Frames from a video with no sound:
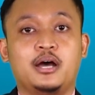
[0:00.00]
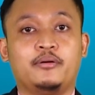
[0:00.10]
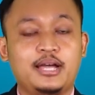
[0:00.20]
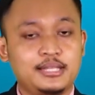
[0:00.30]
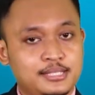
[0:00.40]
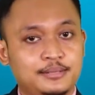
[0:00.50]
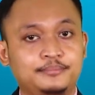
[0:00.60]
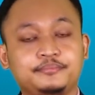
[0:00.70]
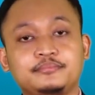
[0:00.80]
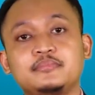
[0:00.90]
Alright?
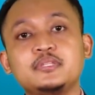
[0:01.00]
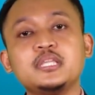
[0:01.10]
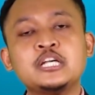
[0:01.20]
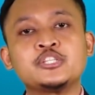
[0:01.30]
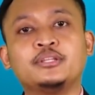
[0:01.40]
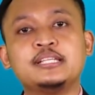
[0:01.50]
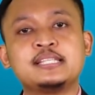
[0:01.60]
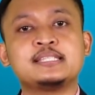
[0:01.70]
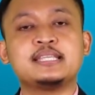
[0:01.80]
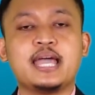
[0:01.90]
So
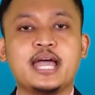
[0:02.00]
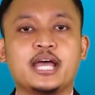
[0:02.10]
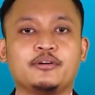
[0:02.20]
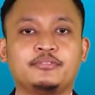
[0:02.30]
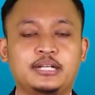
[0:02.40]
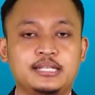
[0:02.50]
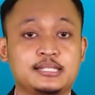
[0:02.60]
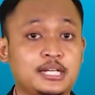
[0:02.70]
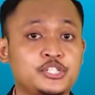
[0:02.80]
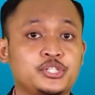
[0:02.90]
this is the end of the
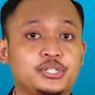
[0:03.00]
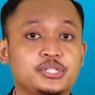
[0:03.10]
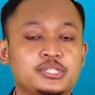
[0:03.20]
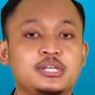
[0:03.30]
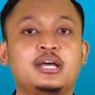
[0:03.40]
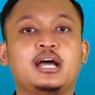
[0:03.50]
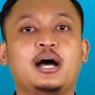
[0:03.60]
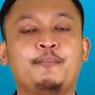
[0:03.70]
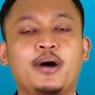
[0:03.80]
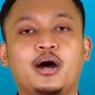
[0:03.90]
discussions
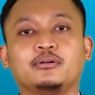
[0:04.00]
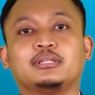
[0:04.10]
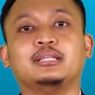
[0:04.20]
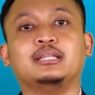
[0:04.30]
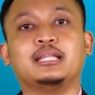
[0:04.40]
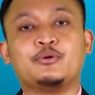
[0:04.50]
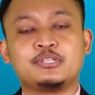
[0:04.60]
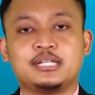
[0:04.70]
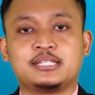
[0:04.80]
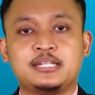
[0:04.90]
about
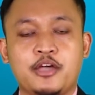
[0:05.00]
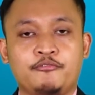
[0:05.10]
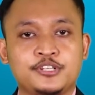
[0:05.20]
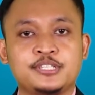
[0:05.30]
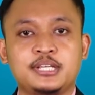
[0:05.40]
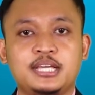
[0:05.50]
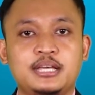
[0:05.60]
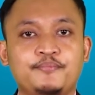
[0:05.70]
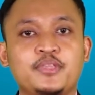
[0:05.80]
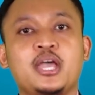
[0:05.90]
linguistics
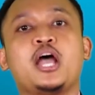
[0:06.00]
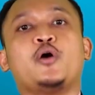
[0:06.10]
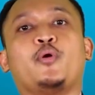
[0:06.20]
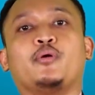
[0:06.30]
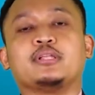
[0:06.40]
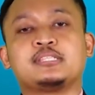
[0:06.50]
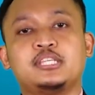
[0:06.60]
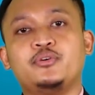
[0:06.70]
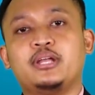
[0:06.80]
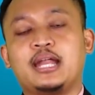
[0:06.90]
diversity. We will
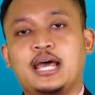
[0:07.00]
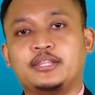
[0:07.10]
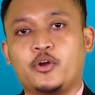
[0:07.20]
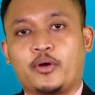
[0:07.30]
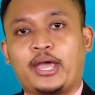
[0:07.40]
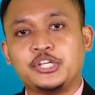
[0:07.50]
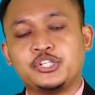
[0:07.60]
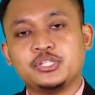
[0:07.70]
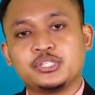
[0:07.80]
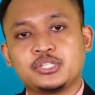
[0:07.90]
see you in another
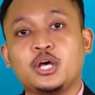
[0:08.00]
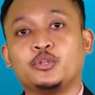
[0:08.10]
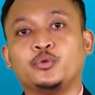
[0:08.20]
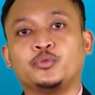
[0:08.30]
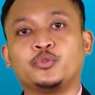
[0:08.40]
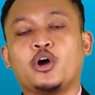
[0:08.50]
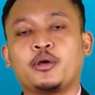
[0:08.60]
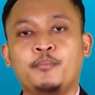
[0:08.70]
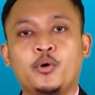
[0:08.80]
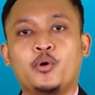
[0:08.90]
occasions to
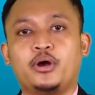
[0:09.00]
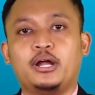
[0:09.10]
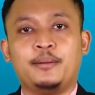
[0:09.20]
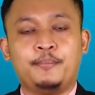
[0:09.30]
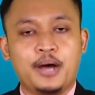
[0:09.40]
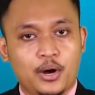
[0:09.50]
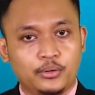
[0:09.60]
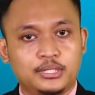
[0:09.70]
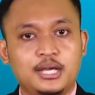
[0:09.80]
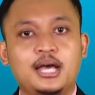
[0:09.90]
talk more
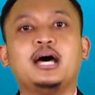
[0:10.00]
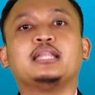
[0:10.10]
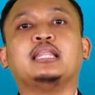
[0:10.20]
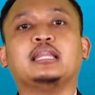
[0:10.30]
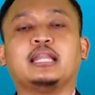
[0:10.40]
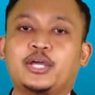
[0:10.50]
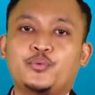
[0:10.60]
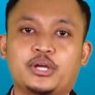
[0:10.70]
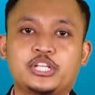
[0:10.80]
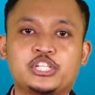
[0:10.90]
about the
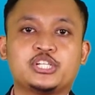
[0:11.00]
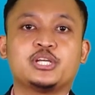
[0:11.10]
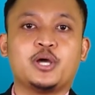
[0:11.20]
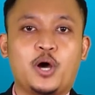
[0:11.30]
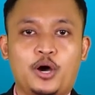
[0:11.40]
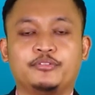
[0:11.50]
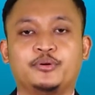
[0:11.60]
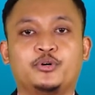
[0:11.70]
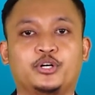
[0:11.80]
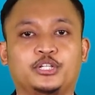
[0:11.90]
language of
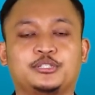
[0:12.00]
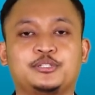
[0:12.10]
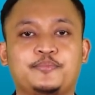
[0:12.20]
the world.